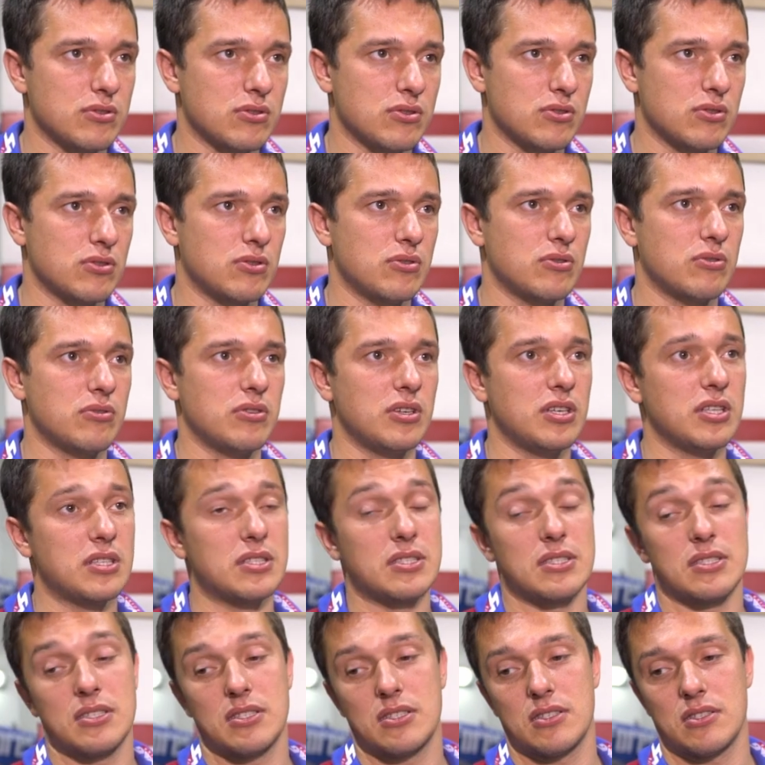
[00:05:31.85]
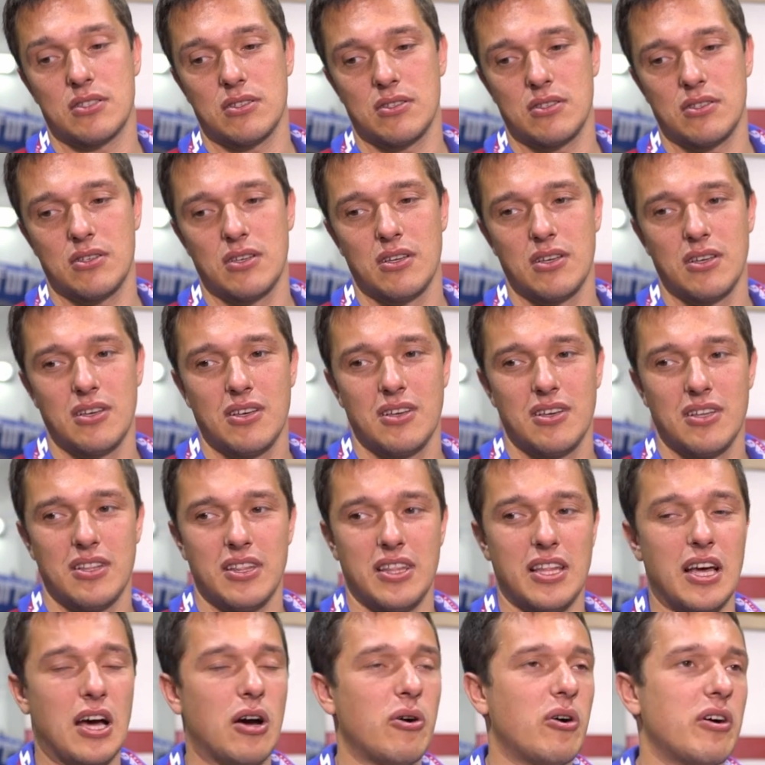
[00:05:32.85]
So it's
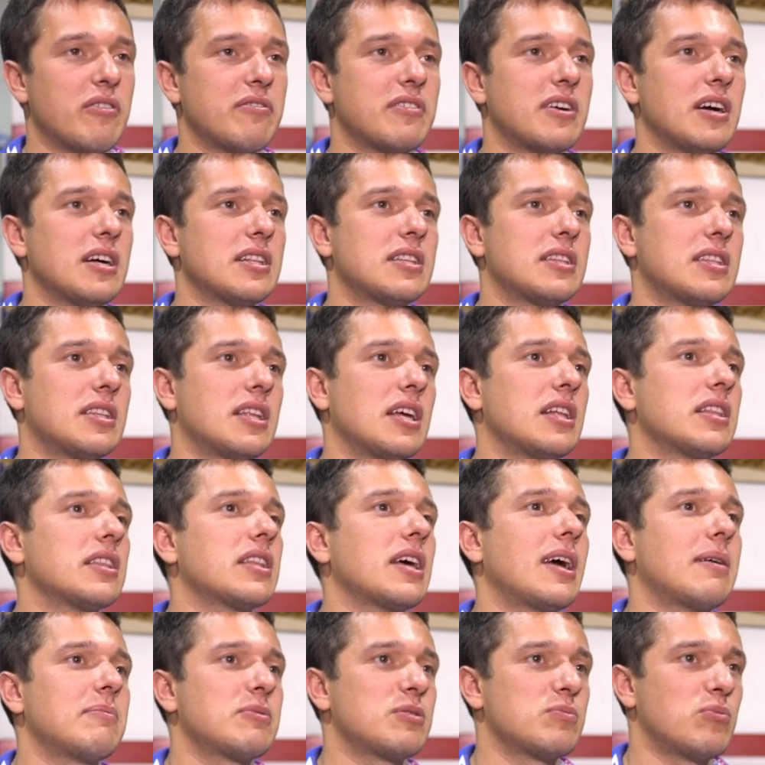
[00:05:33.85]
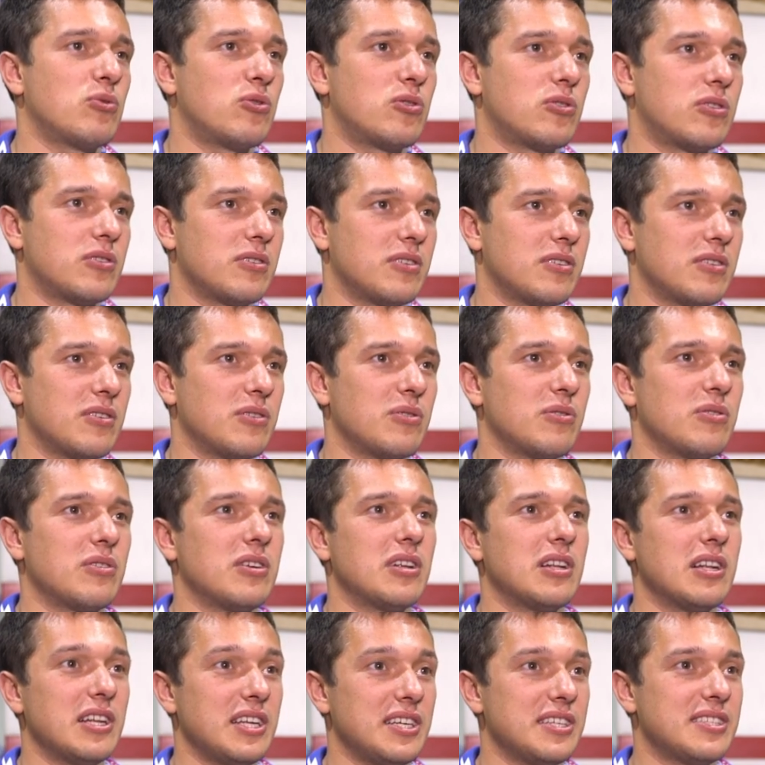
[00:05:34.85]
now I've got 10 times more
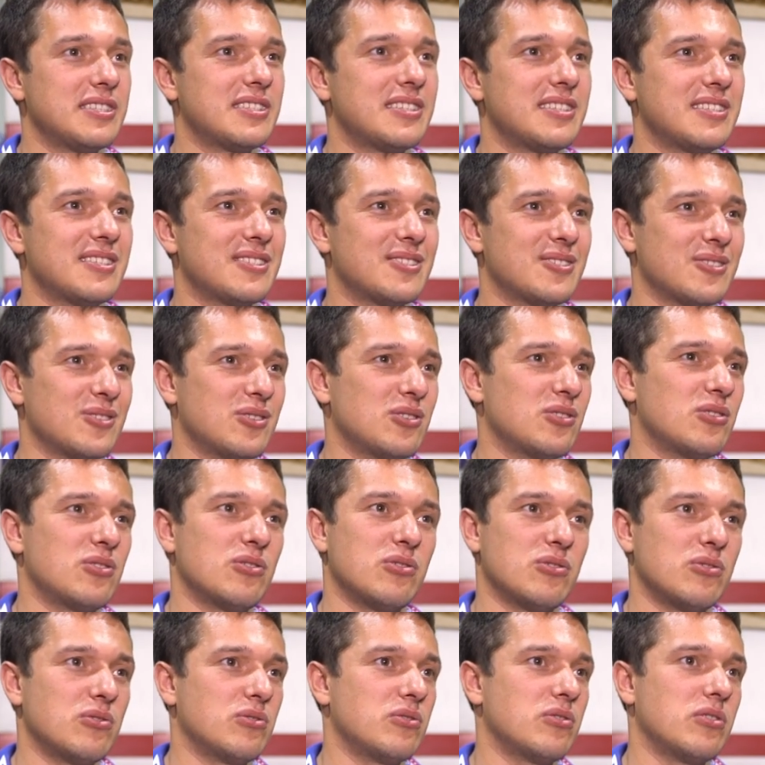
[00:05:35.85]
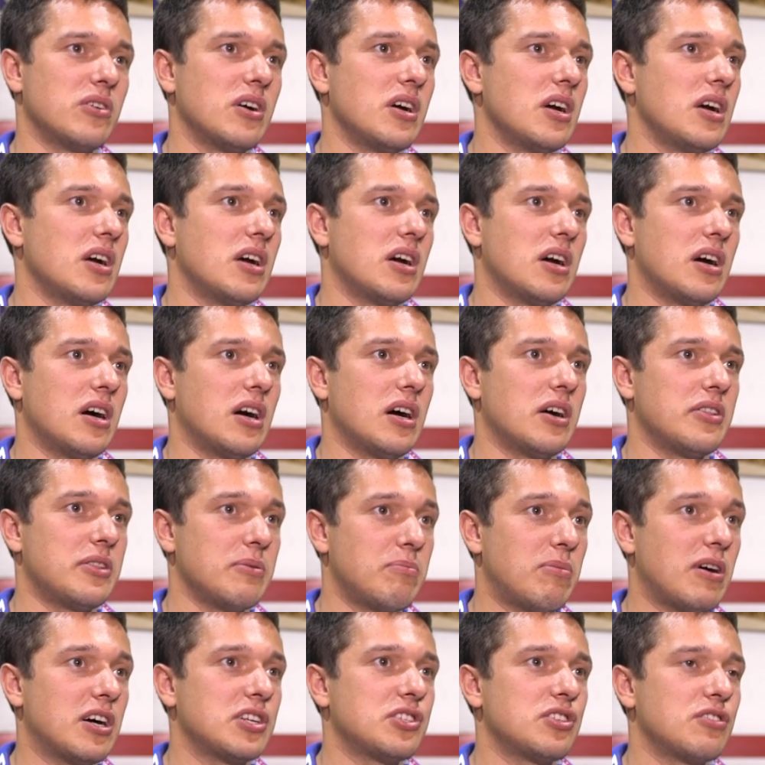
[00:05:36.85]
list. So uh, the
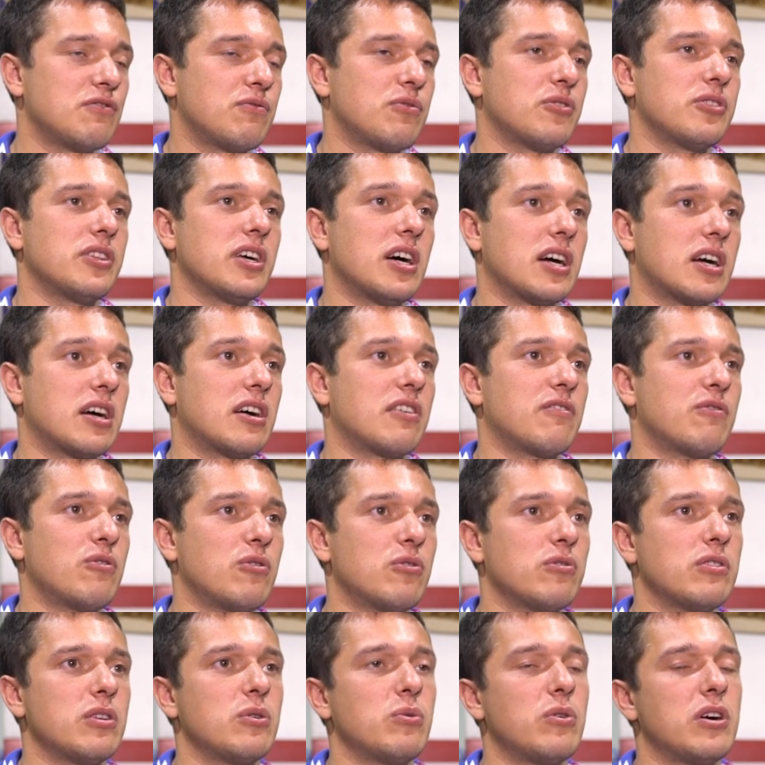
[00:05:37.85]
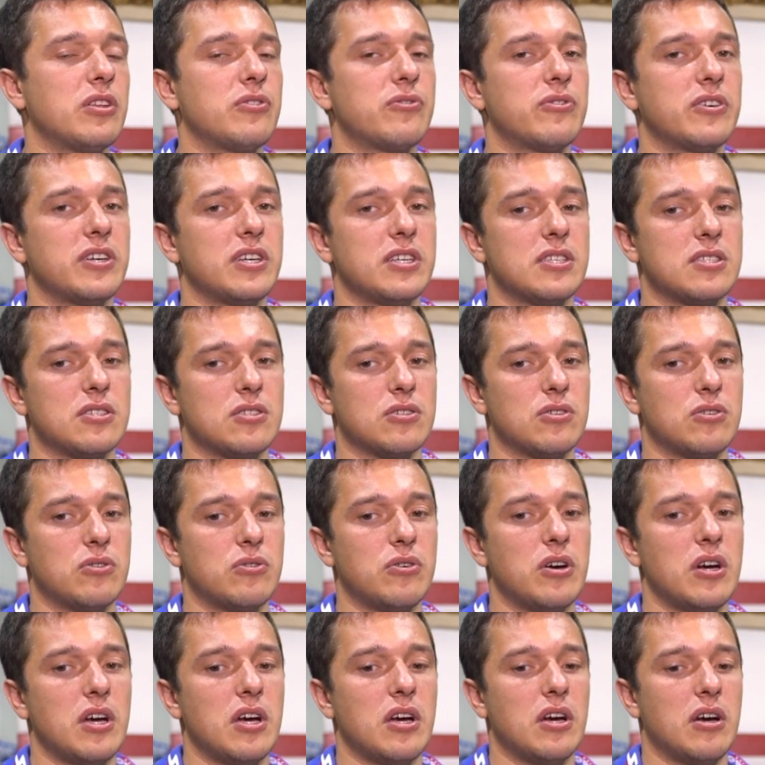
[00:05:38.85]
budget for Dakar for only one race.
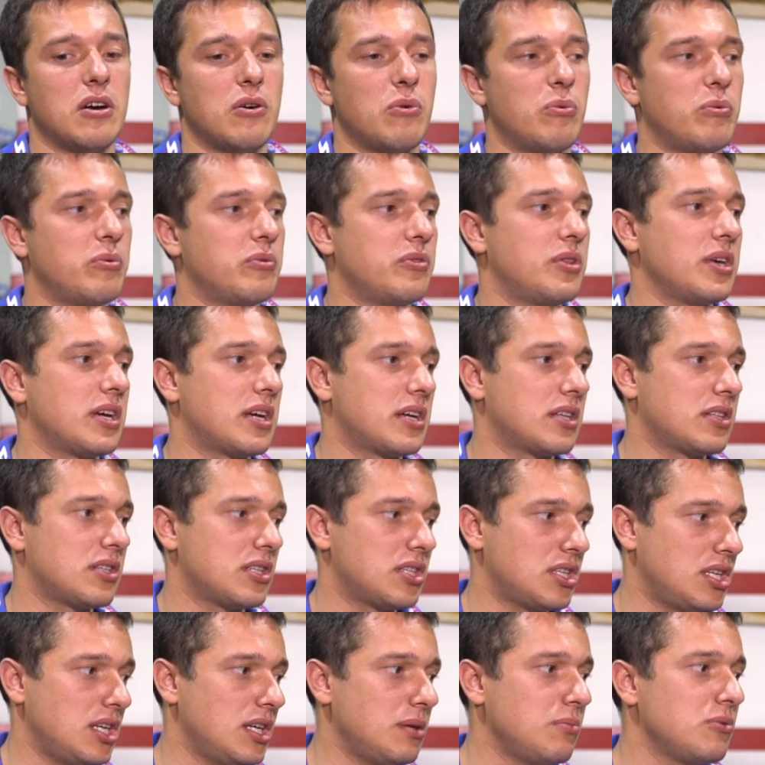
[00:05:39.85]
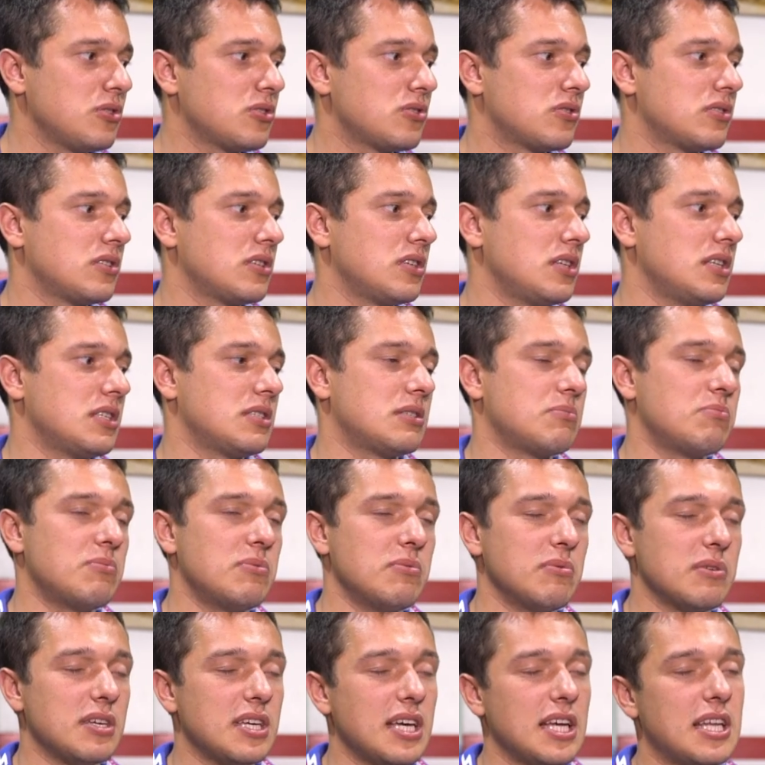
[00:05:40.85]
So the team is, is
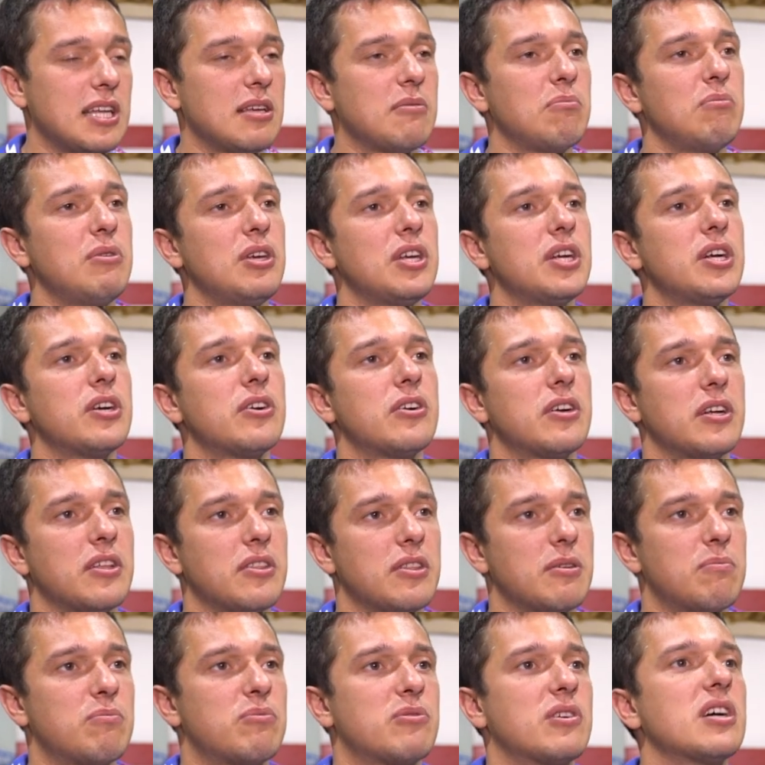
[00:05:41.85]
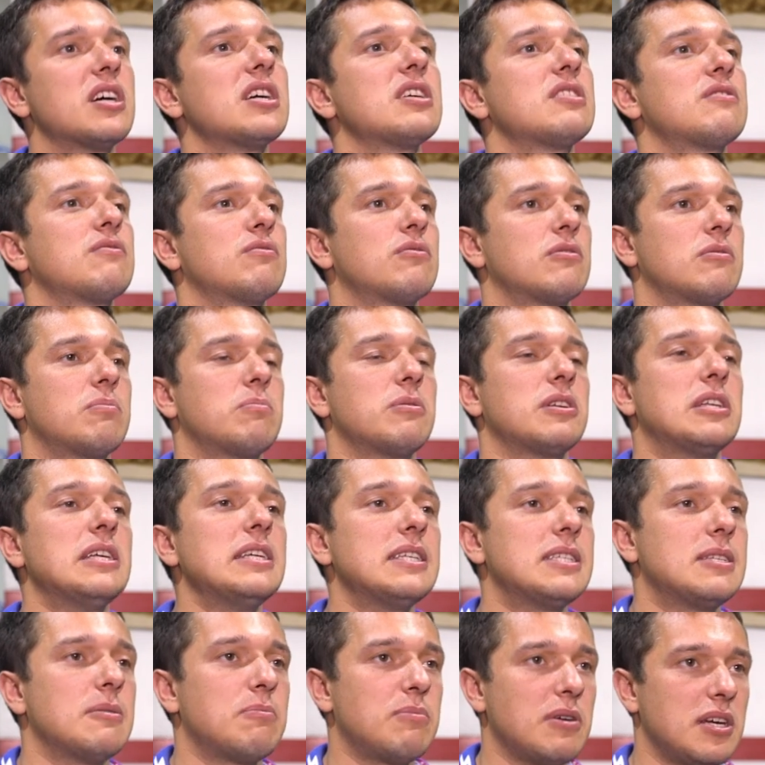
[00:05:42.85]
getting bigger and the price for
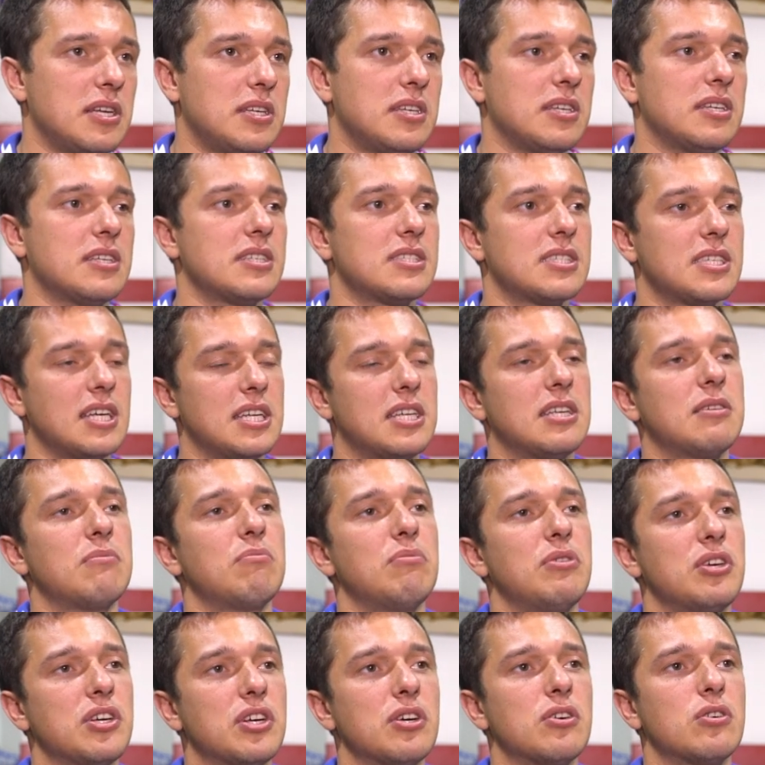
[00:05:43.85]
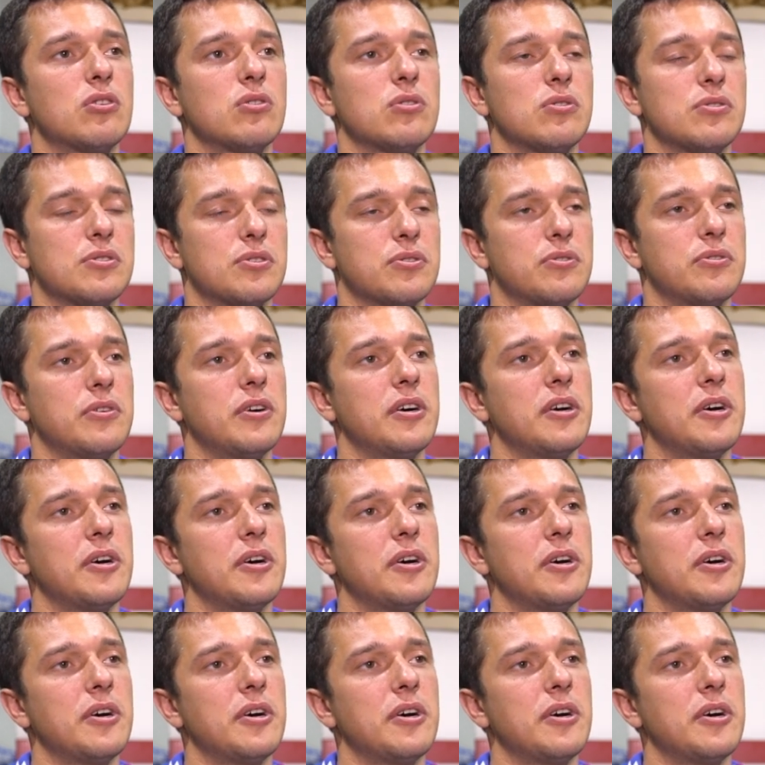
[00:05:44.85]
participating is getting bigger also.